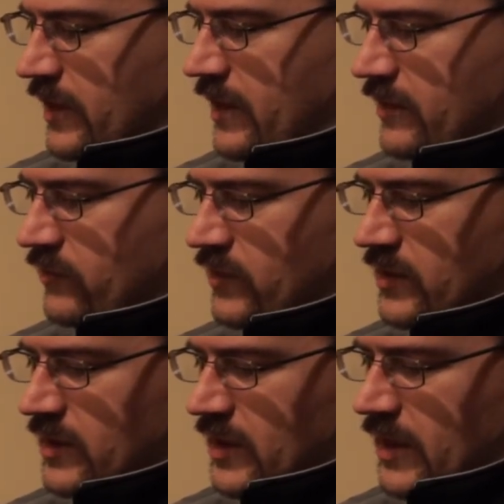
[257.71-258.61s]
have,
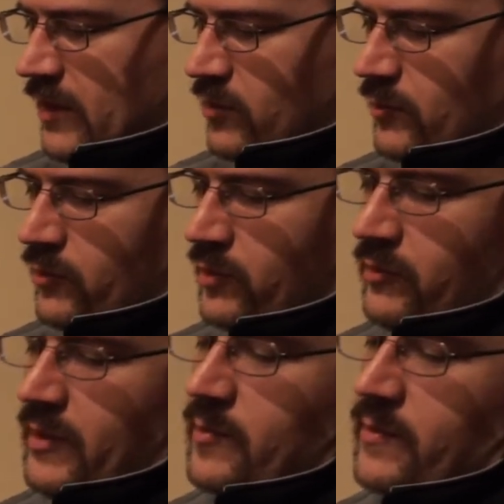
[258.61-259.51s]
and I was able to
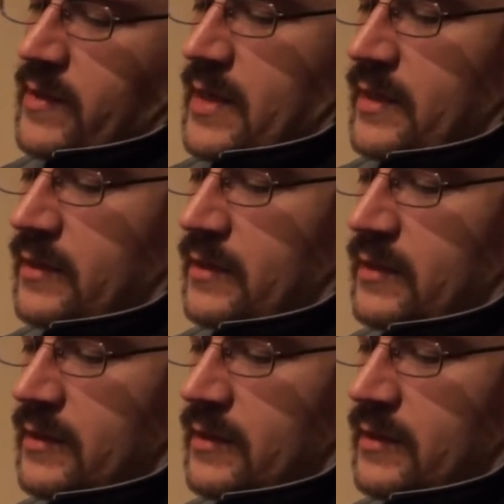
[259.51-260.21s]
scrape the end